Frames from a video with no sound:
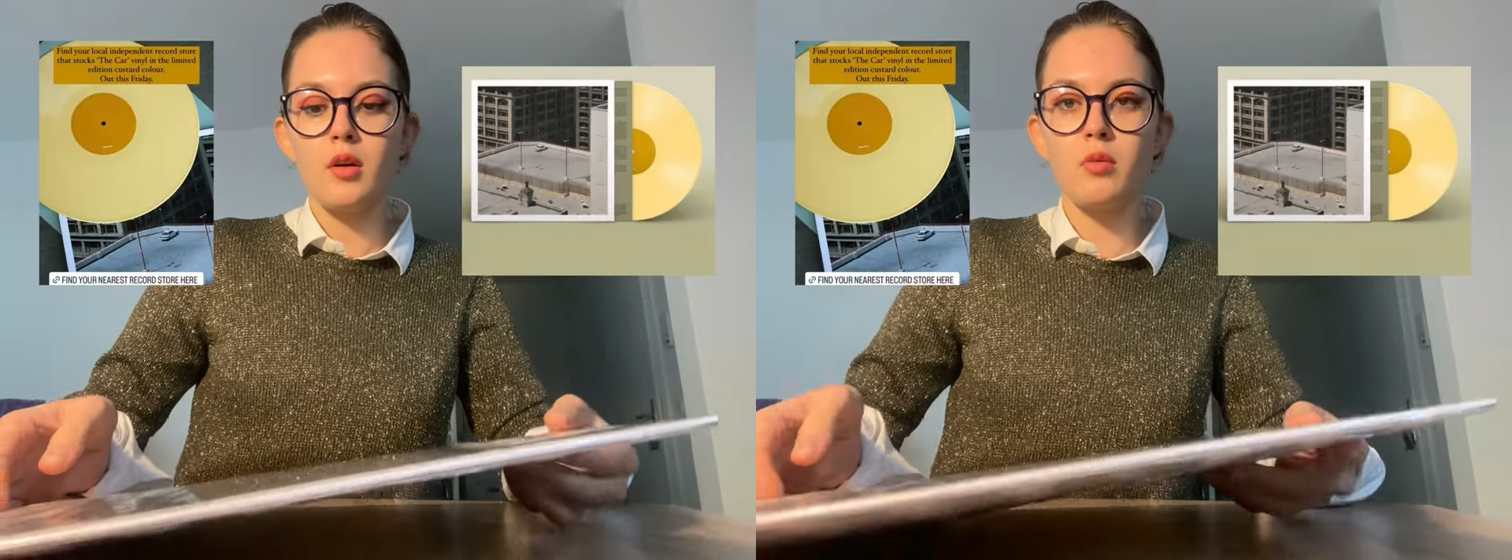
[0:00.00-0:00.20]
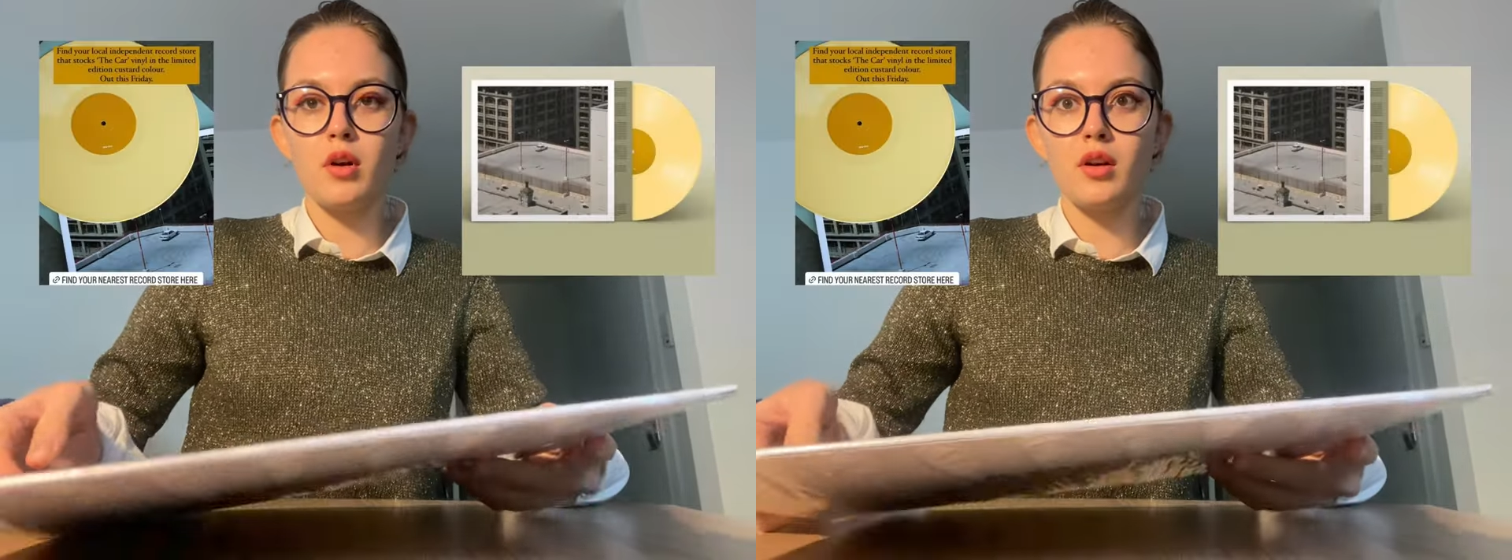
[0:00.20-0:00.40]

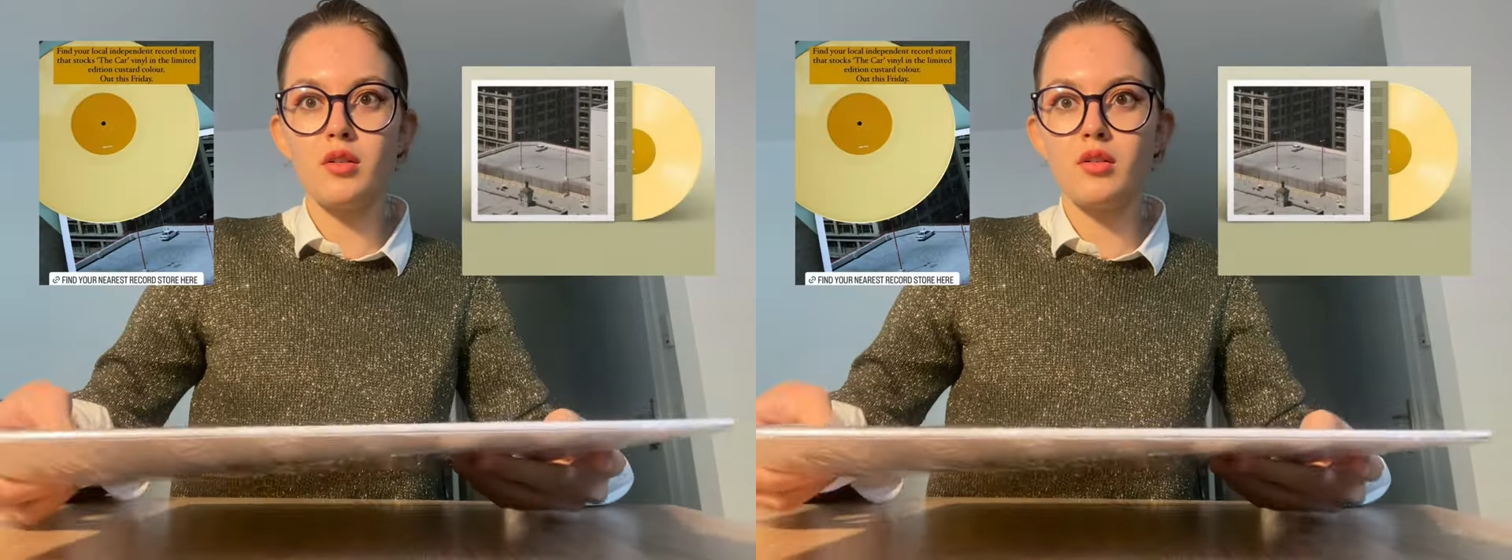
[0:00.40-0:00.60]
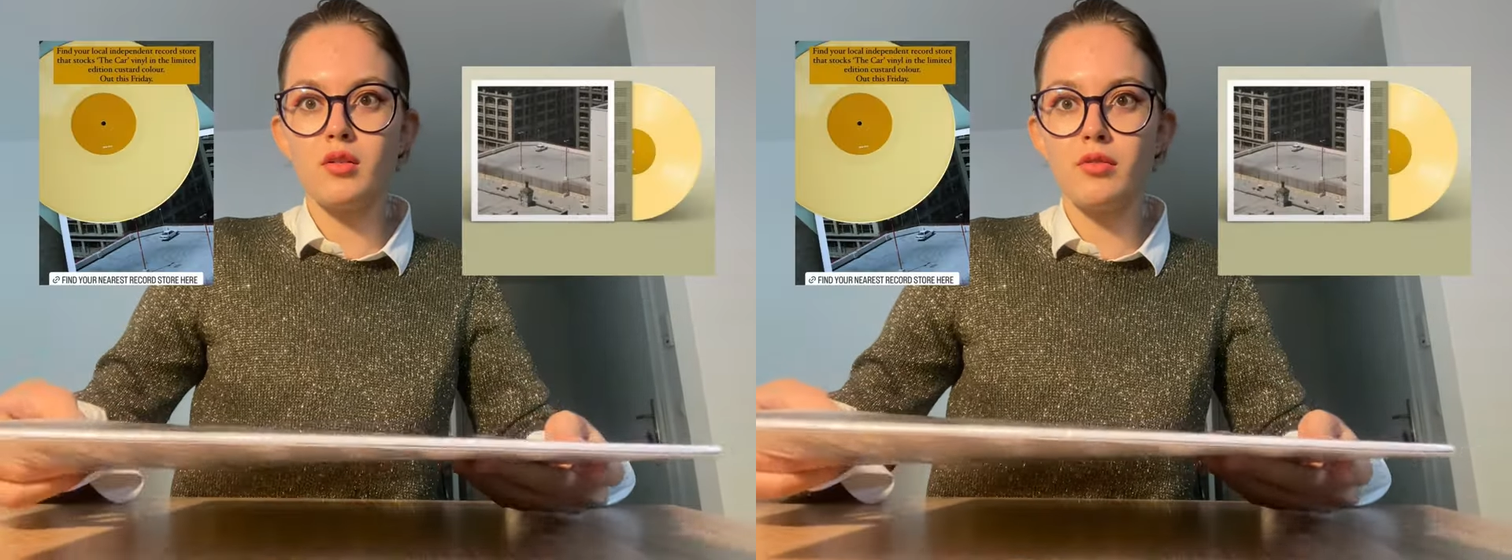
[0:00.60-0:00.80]

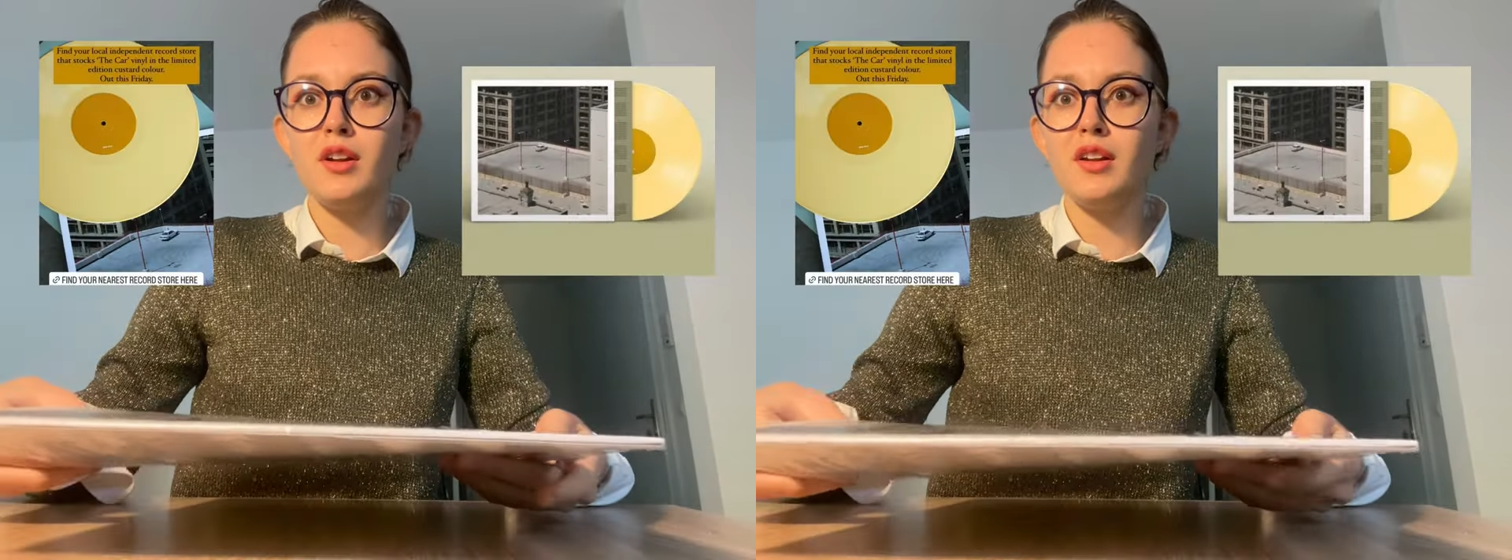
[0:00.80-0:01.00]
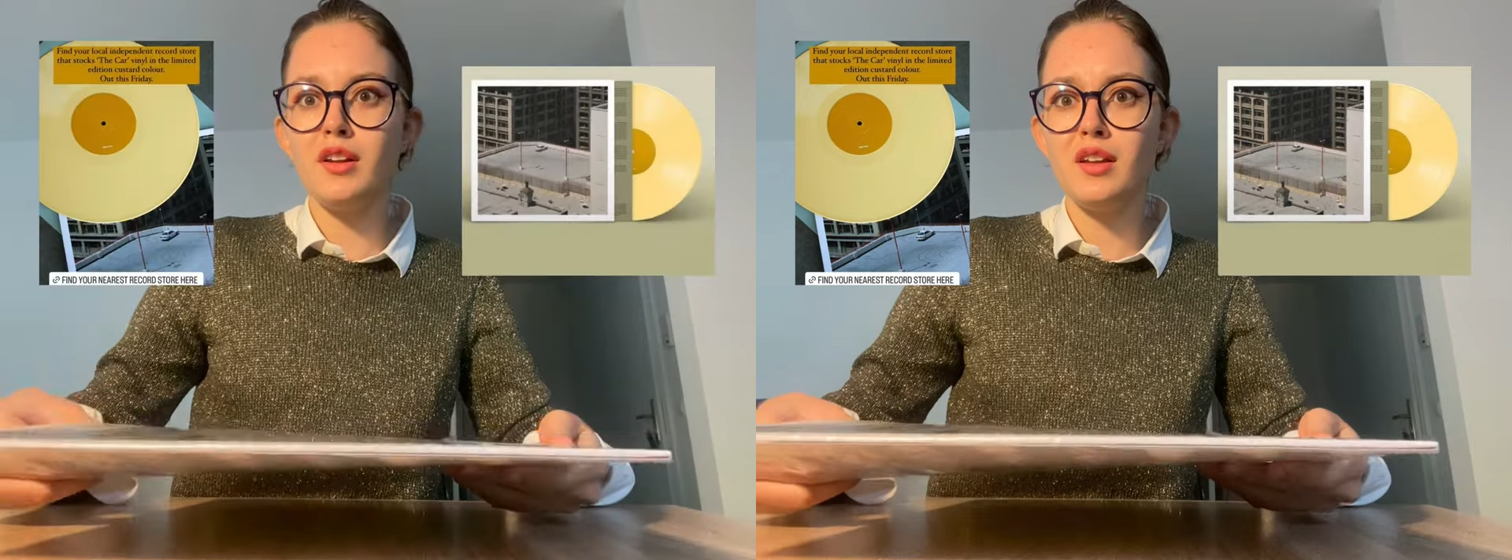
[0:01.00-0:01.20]
were
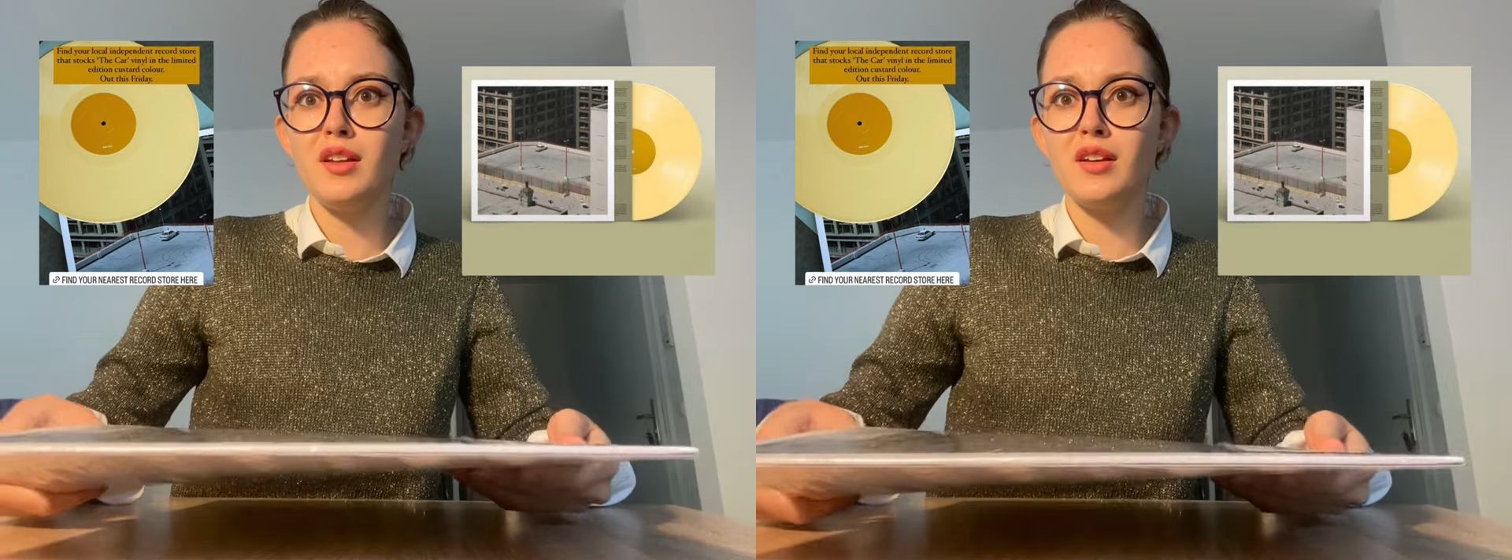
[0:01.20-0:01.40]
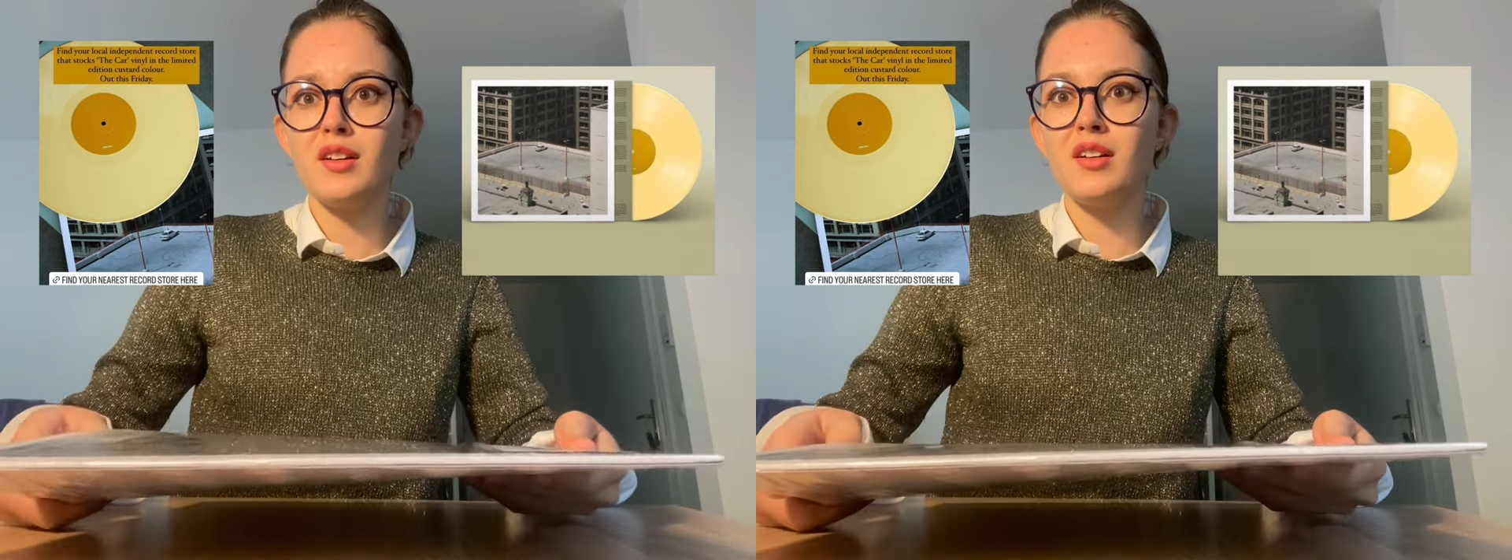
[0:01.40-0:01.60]

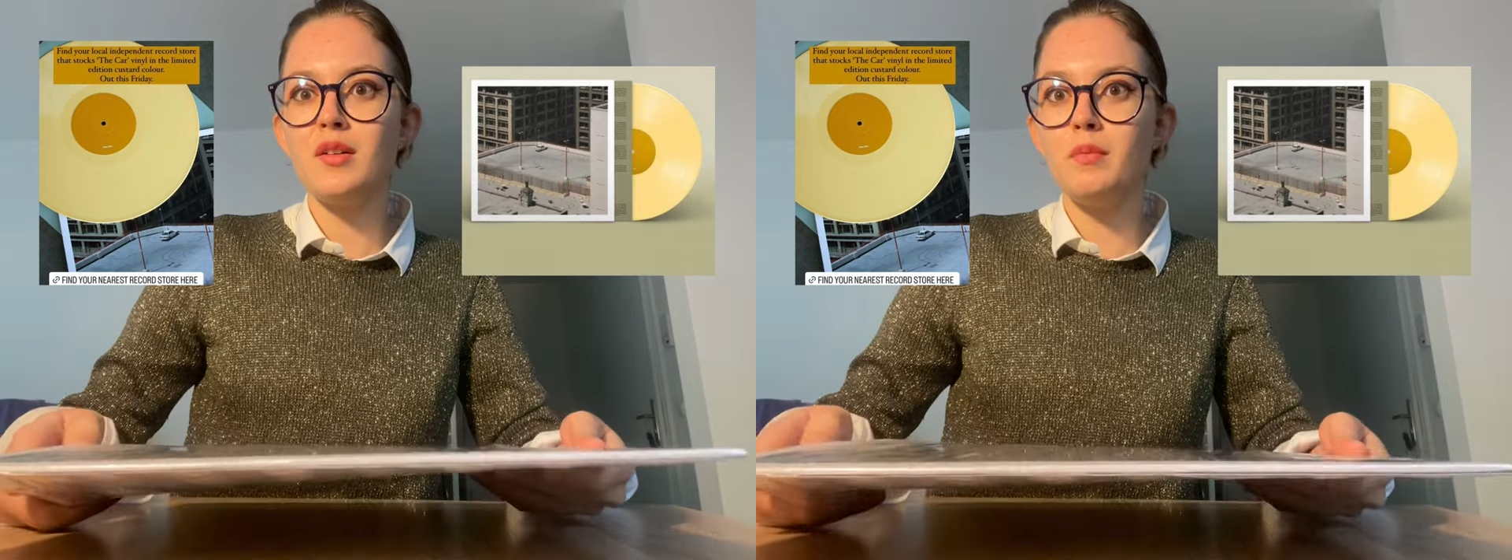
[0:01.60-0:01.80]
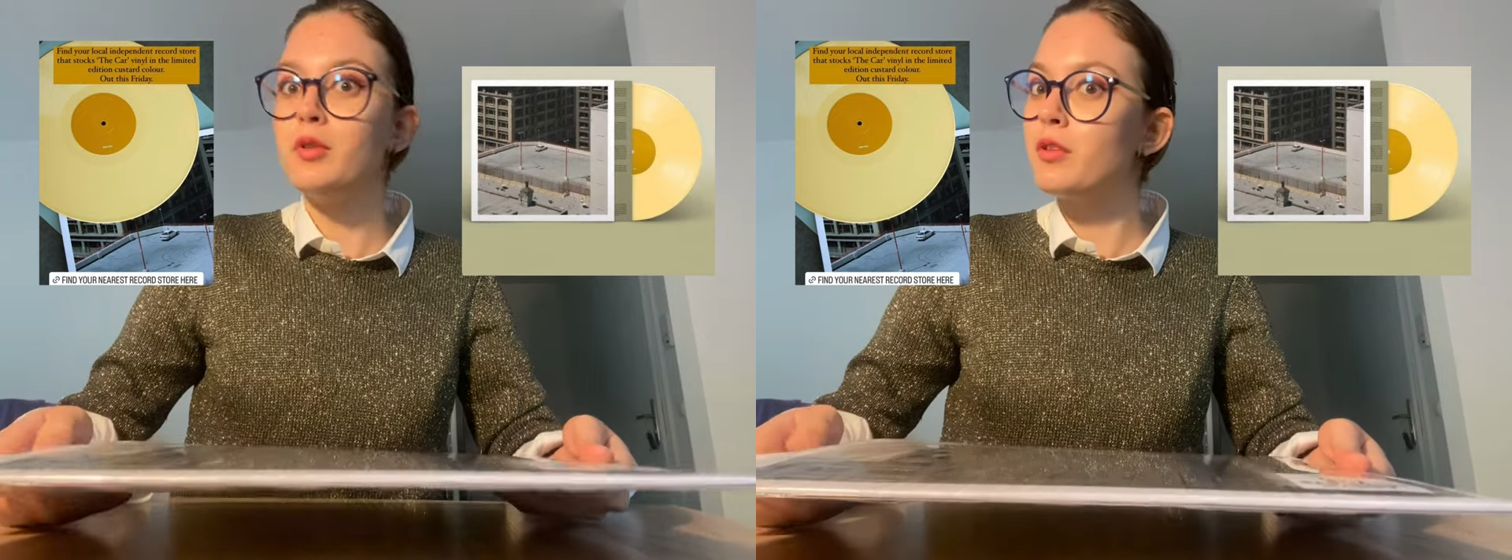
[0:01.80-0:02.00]
really
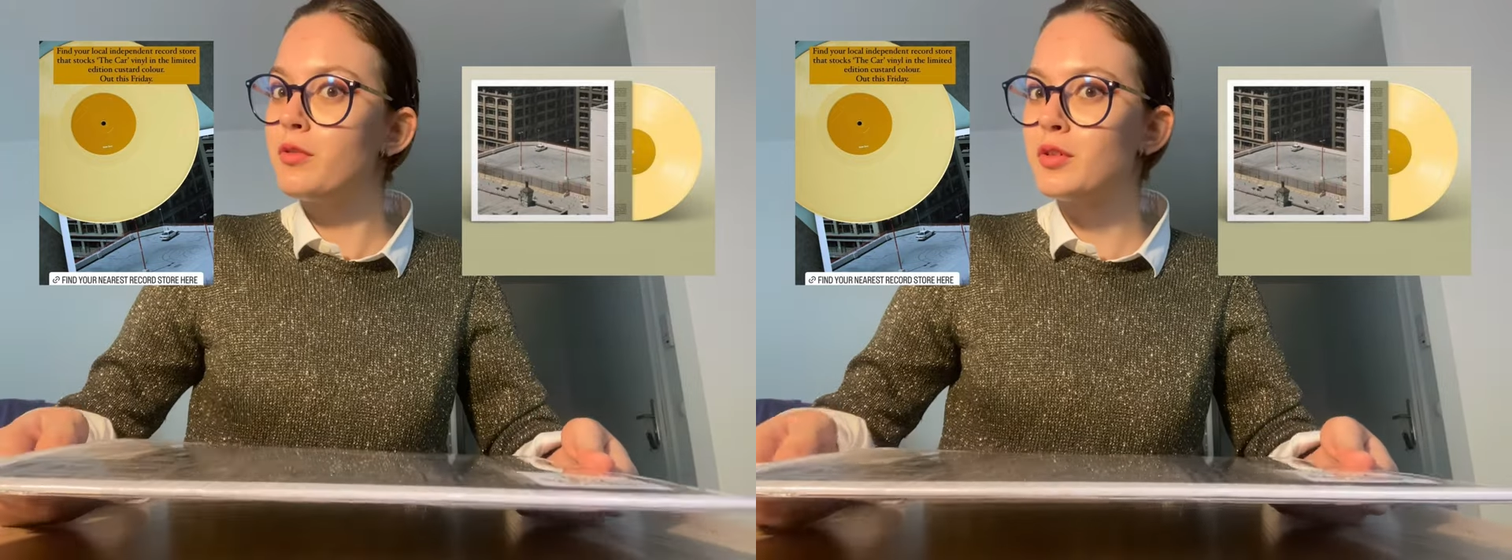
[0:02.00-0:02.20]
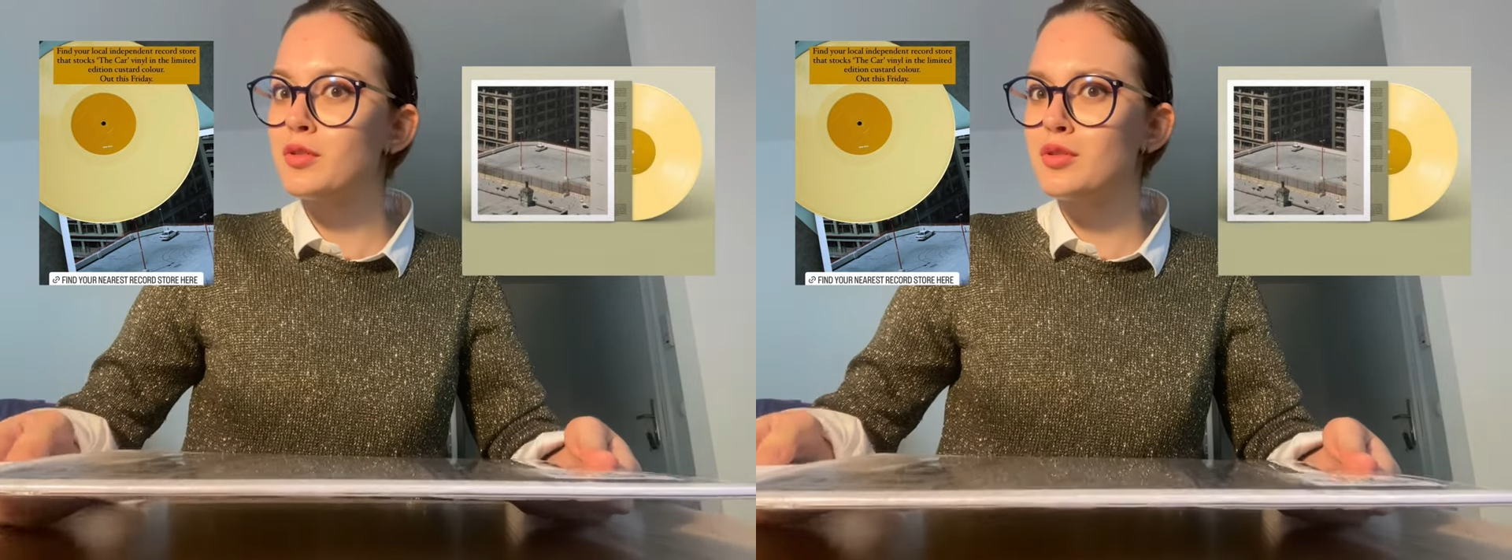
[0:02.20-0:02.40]
beautiful.